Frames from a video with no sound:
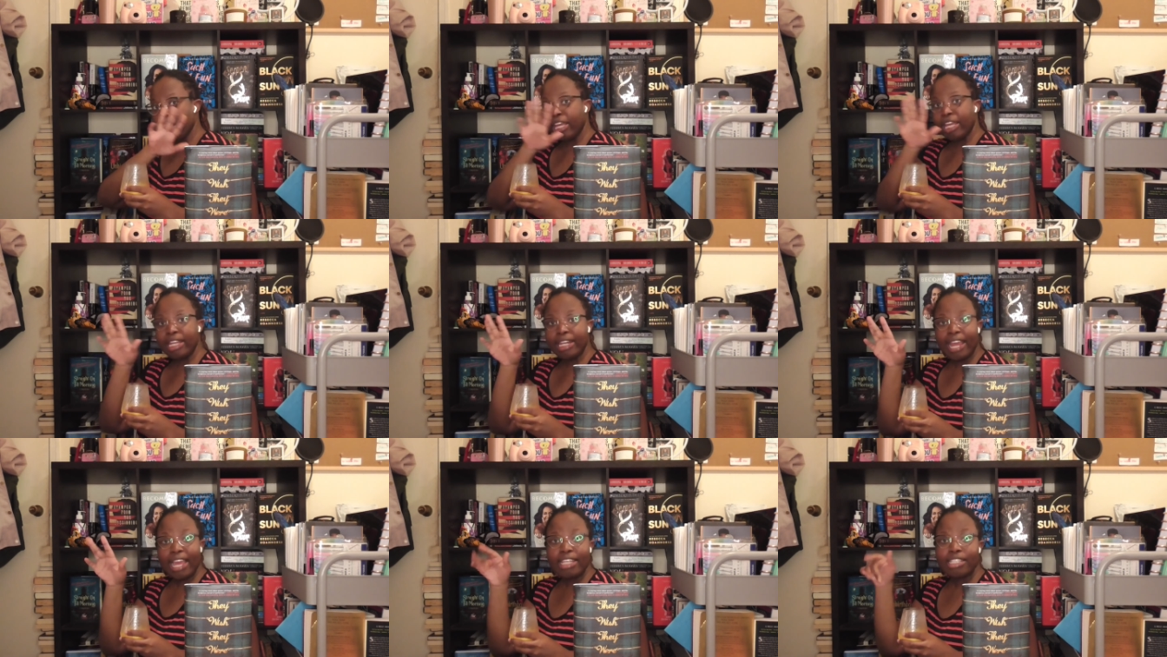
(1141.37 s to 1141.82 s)

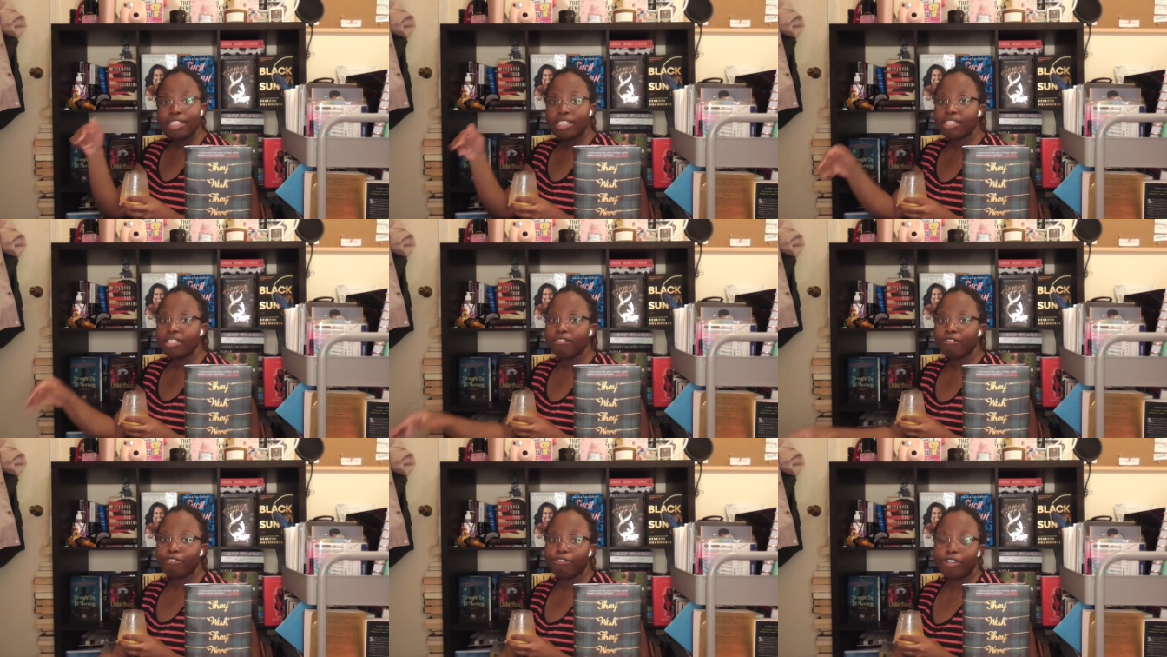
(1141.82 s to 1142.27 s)
And that's
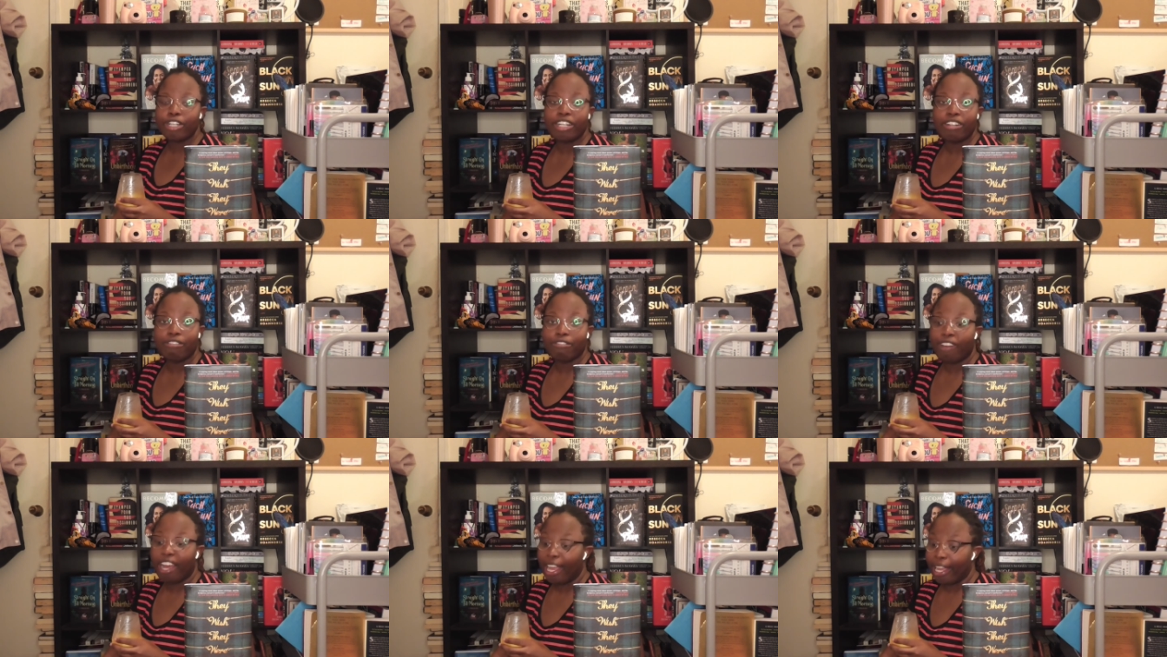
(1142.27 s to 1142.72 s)
just some free
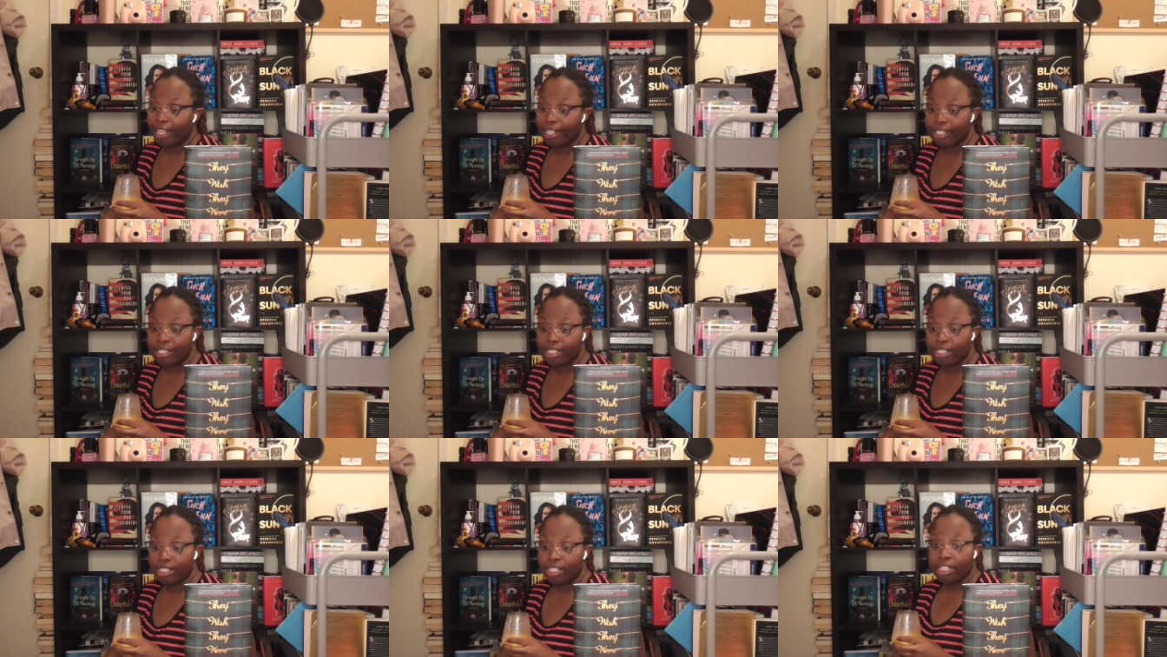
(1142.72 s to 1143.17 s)

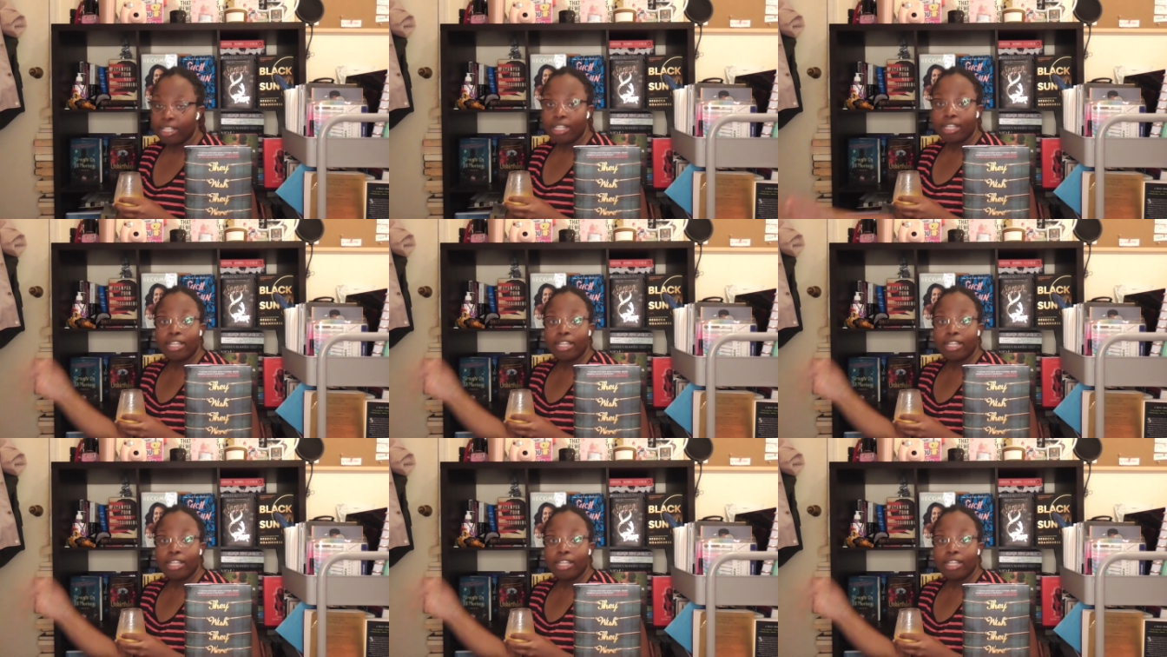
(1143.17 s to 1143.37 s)
advice.